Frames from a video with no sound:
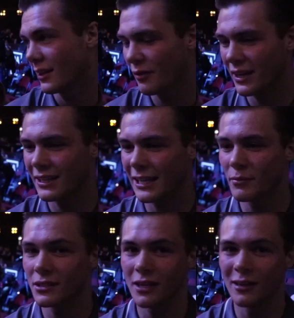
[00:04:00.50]
Eddie can get me
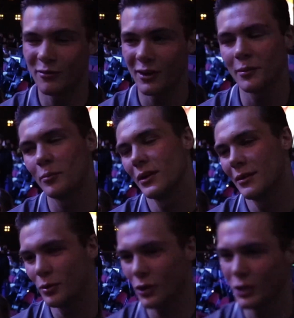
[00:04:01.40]
a title fight,
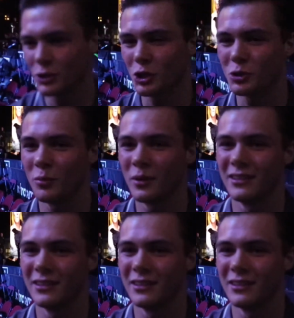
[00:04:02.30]
put it on the Joshua bill.